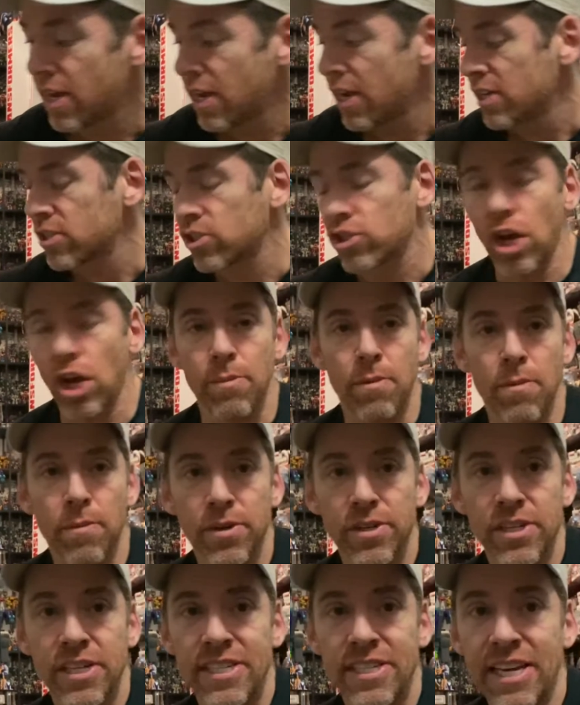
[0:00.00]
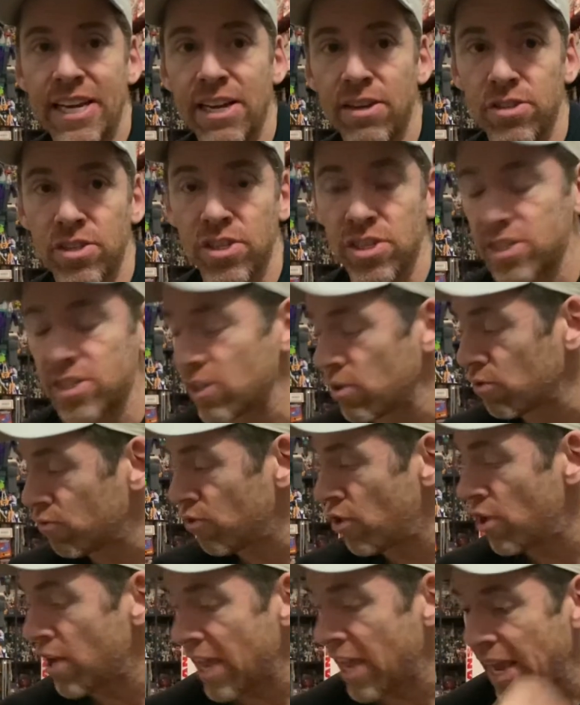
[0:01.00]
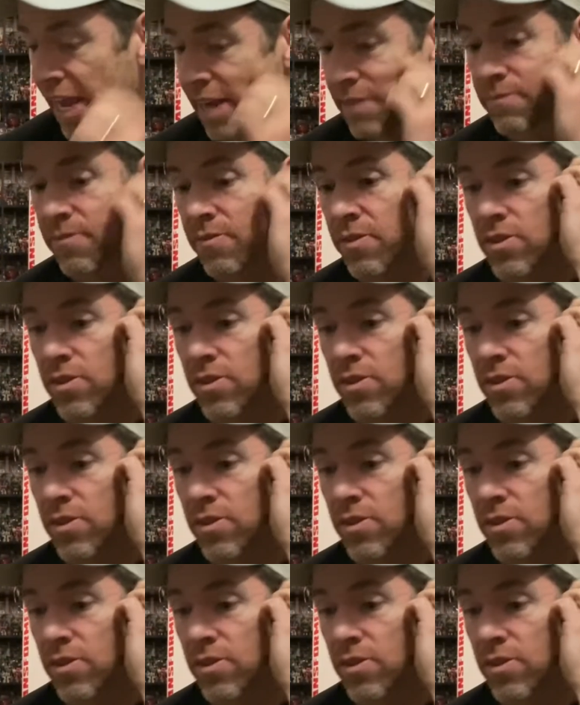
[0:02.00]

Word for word: Cyber Monday deals are still running.